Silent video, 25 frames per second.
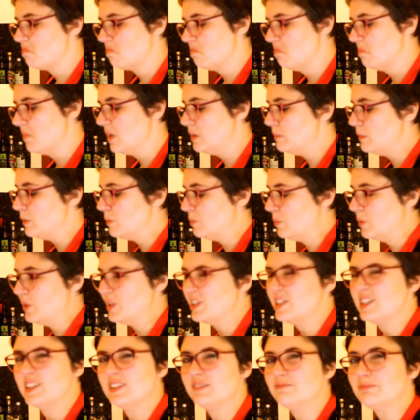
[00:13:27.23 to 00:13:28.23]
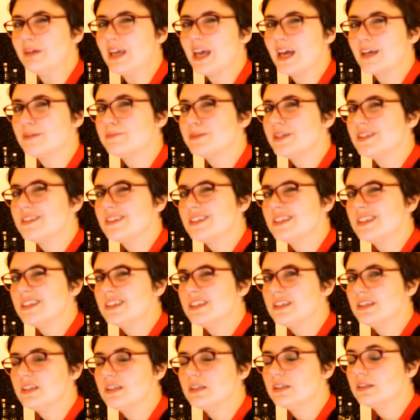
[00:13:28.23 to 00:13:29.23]
maybe wouldn't be happy
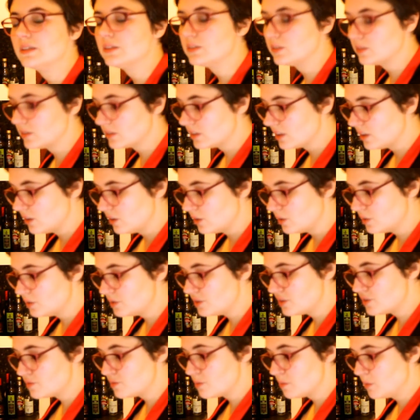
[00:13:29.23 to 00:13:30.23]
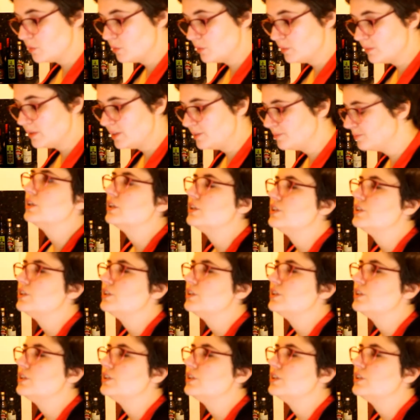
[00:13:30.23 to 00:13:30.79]
taking orders from a woman.